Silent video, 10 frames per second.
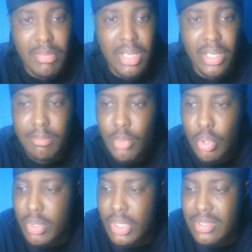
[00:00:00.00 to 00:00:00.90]
Bailey on
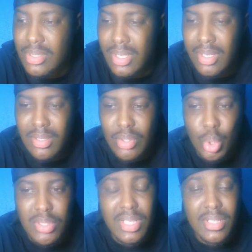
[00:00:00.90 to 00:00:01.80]
both wings.
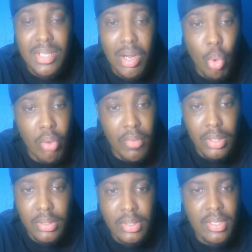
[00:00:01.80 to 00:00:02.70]
Those days are
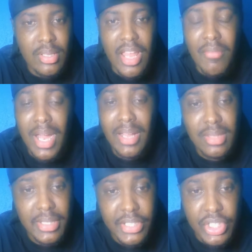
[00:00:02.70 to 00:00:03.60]
over. They've had
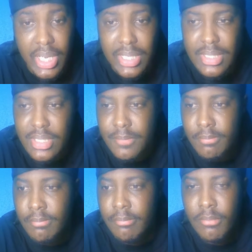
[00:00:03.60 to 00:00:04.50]
their chance.
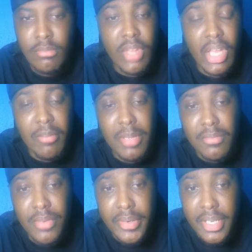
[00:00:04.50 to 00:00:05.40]
They have
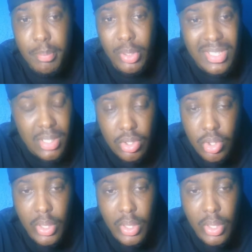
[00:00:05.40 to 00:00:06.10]
been very depressing to